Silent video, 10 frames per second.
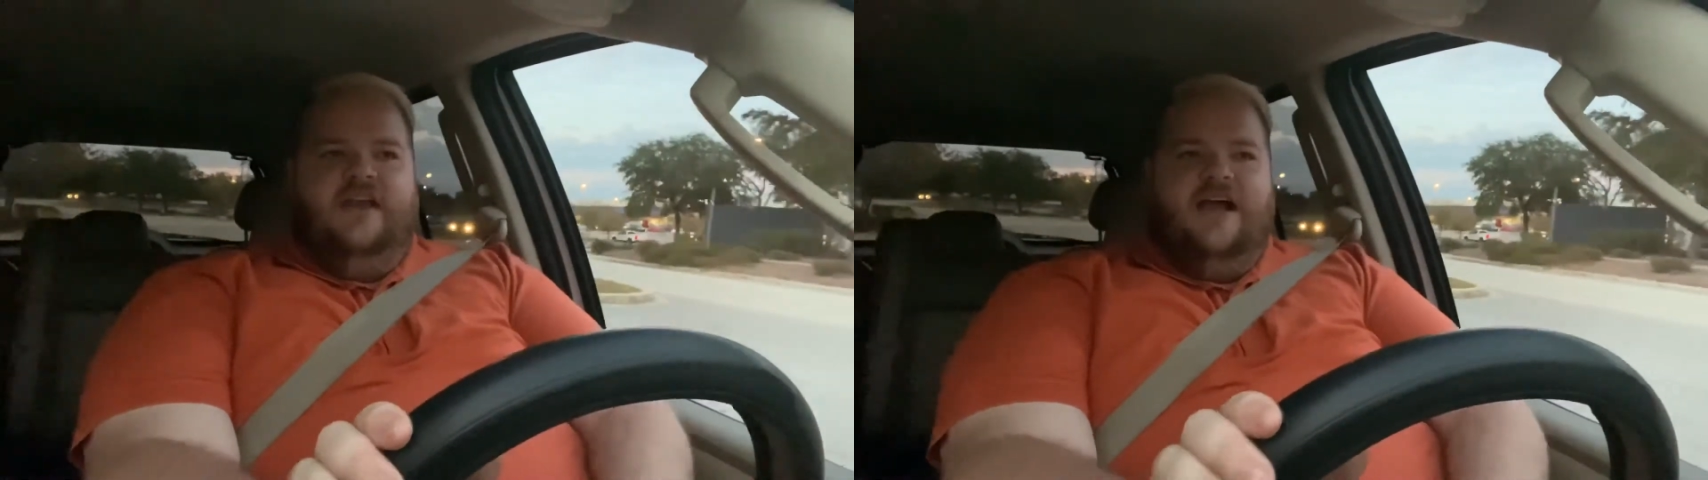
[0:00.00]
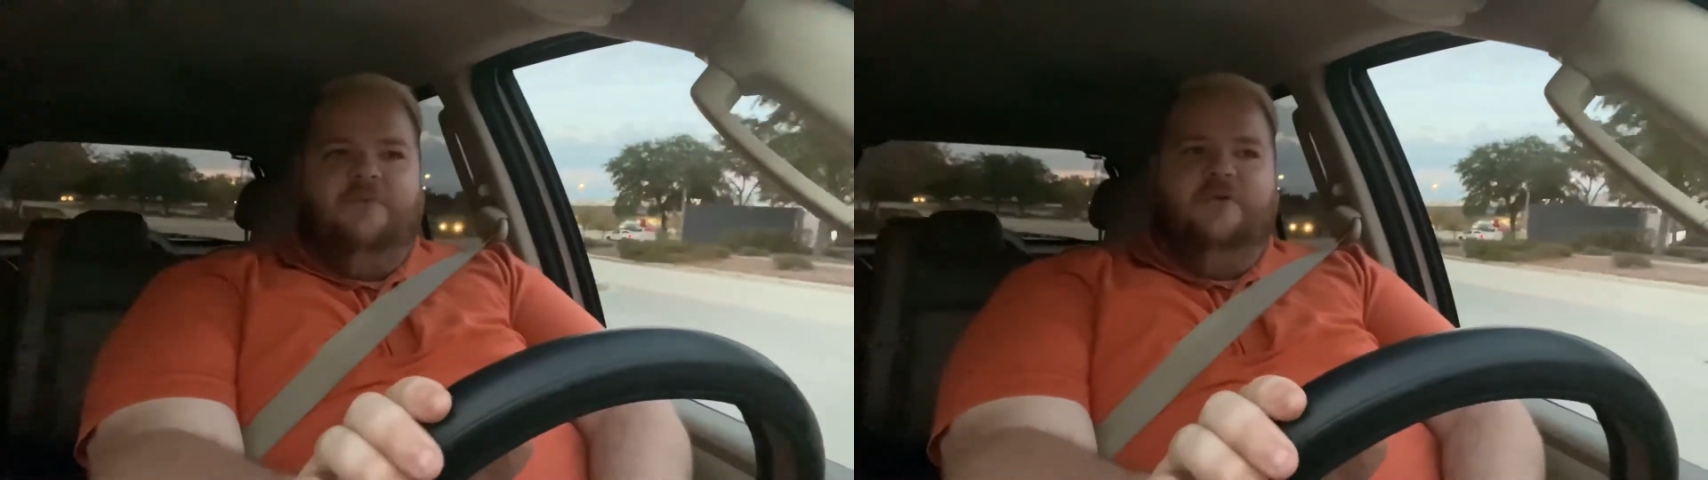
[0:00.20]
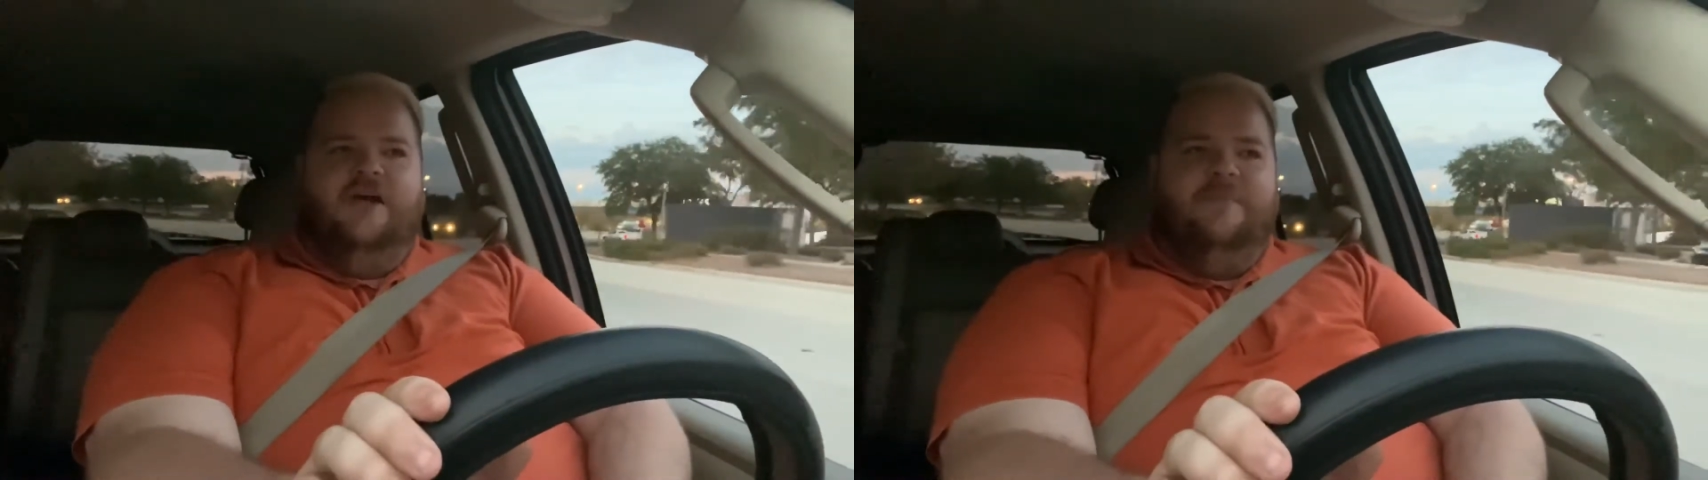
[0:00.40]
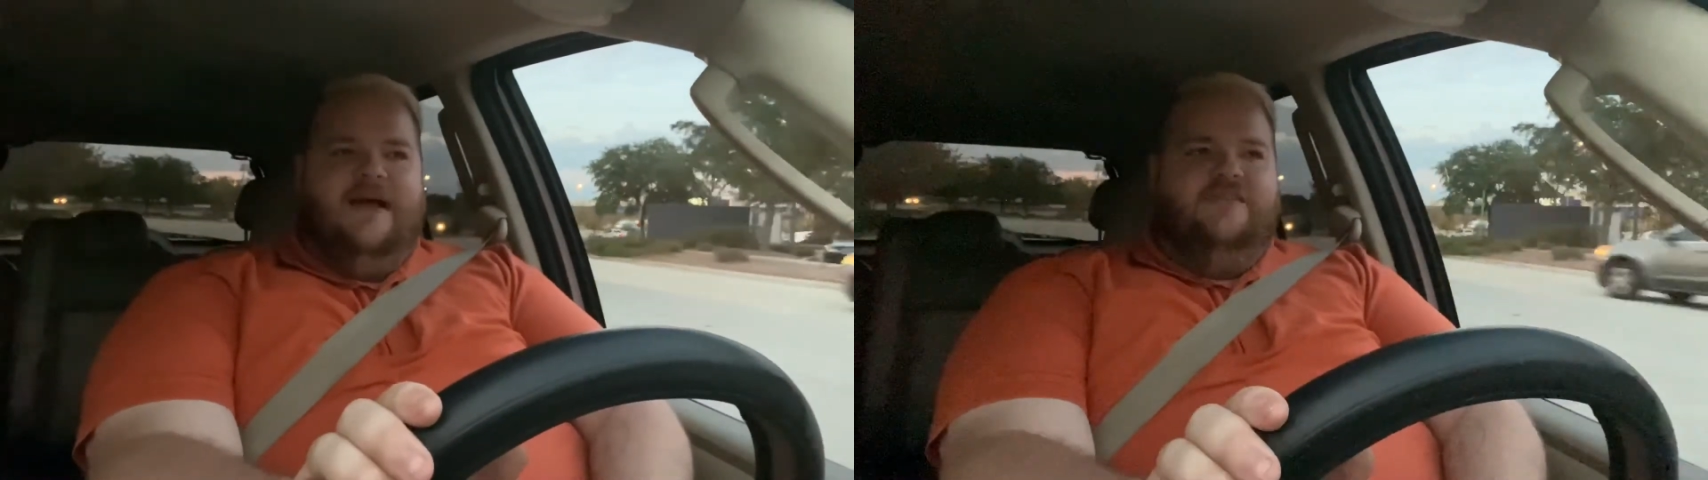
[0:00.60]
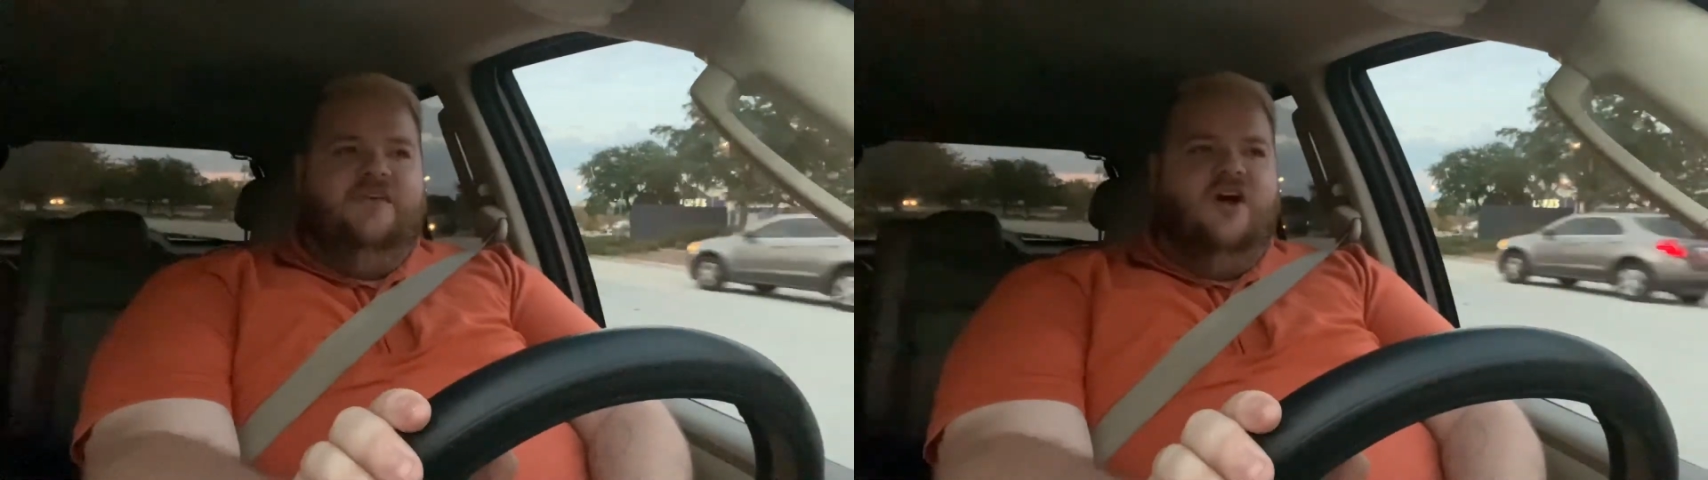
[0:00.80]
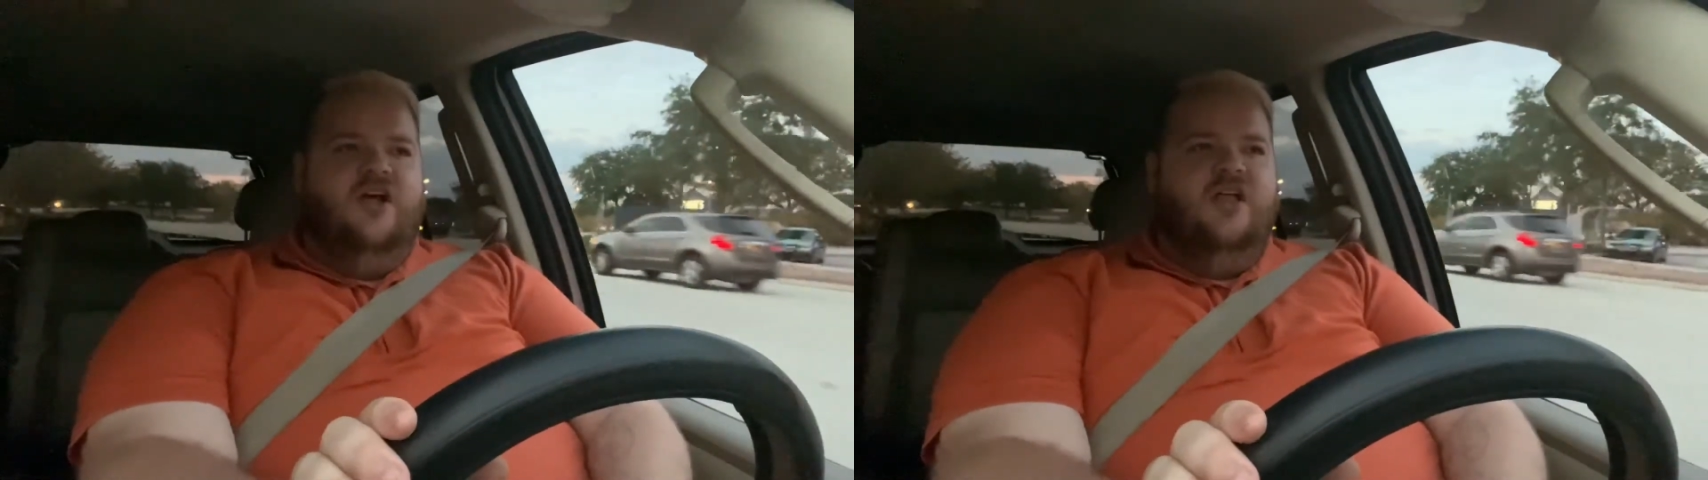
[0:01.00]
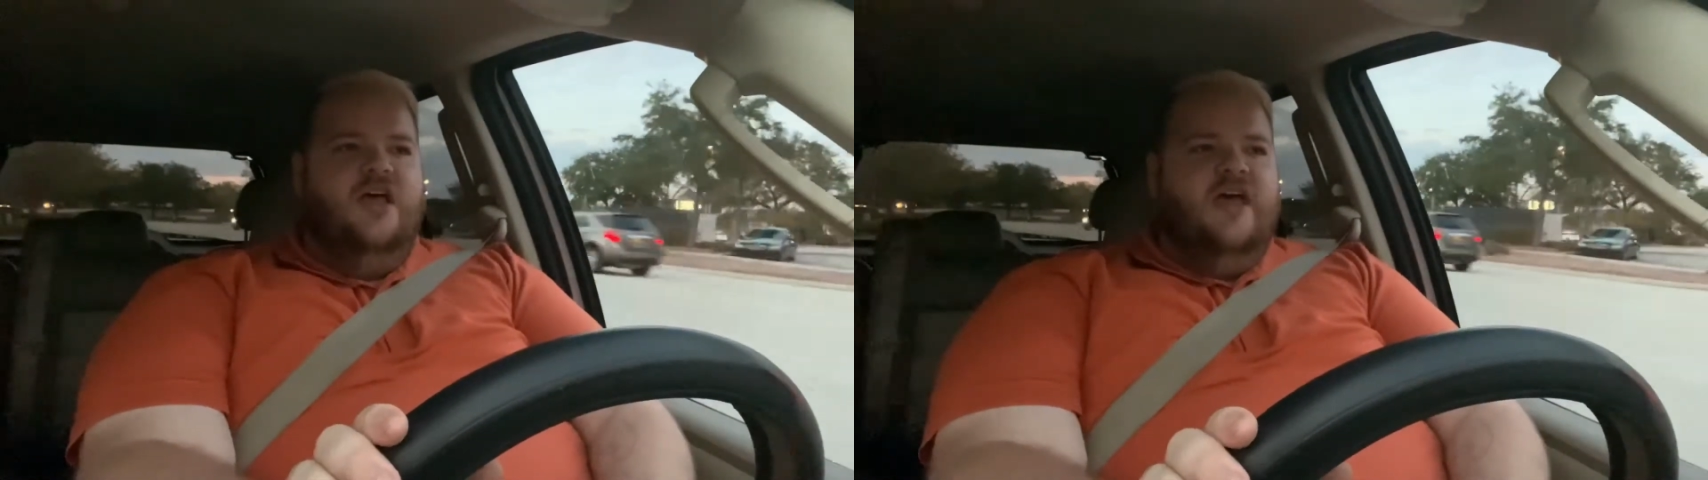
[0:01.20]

I will come back to y'all